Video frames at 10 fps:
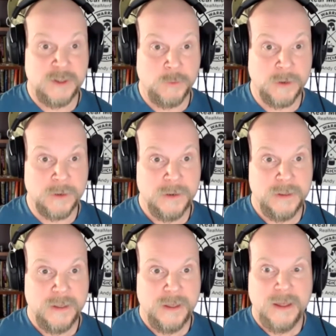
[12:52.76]
there were
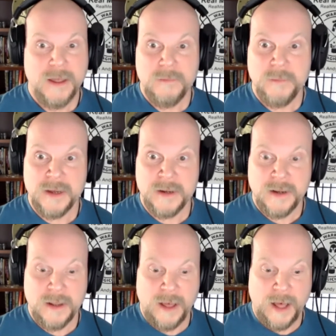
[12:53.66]
but
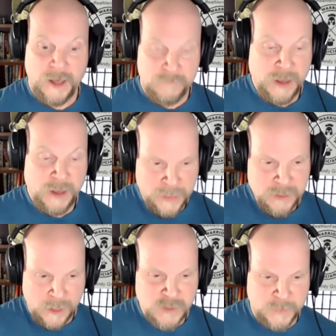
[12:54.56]
I've, I've met
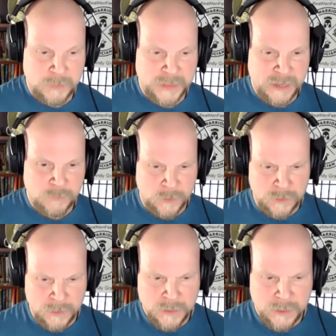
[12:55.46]
lots of people that
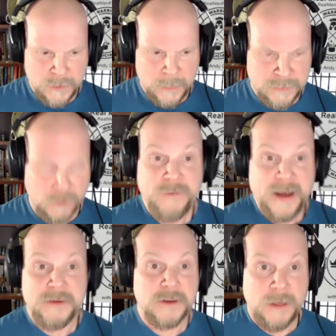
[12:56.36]
will, they'll
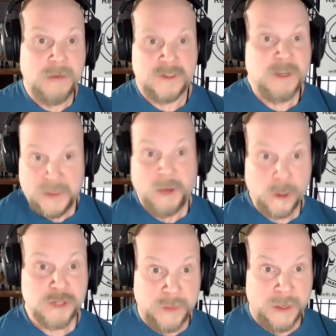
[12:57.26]
find something that
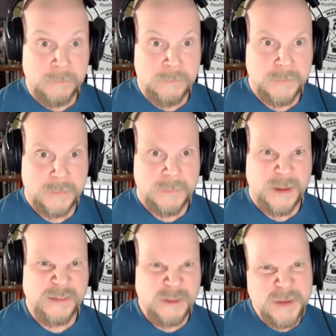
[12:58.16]
works for them
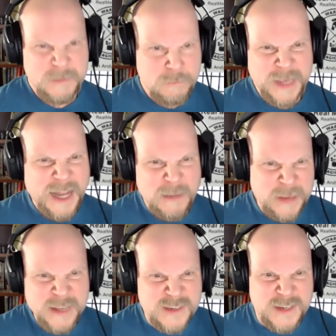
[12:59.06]
and they be, be kind of
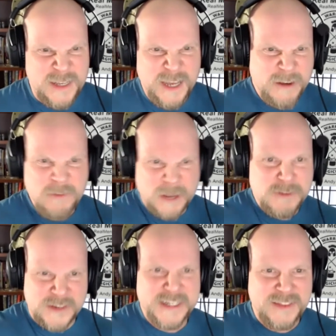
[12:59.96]
pissy if everyone else
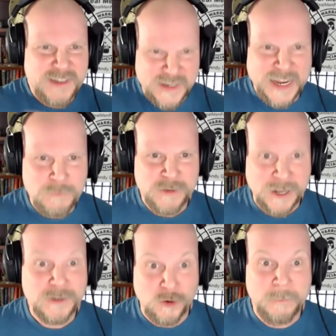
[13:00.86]
doesn't get the same
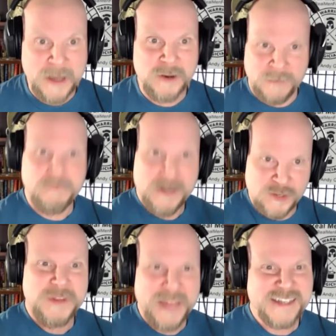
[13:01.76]
results or better by
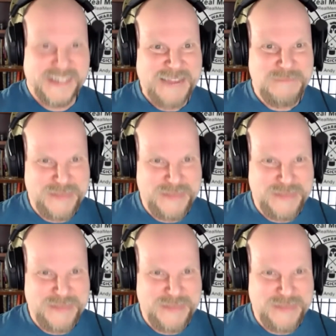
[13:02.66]
doing that same